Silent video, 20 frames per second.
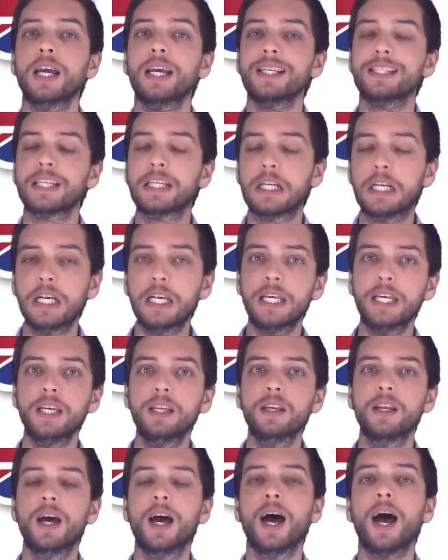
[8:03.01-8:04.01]
is
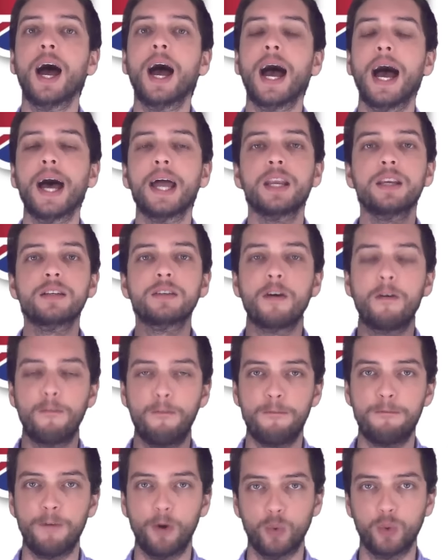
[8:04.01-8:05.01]
clean and
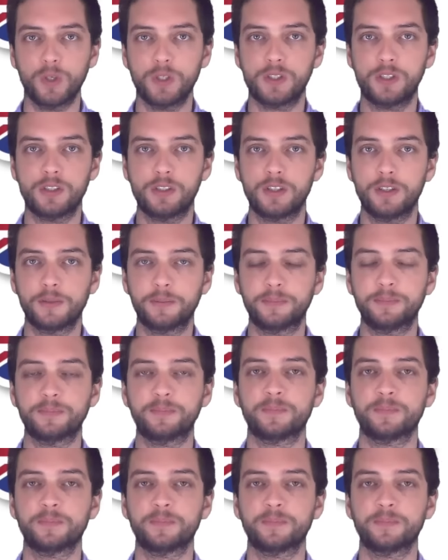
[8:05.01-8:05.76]
focused.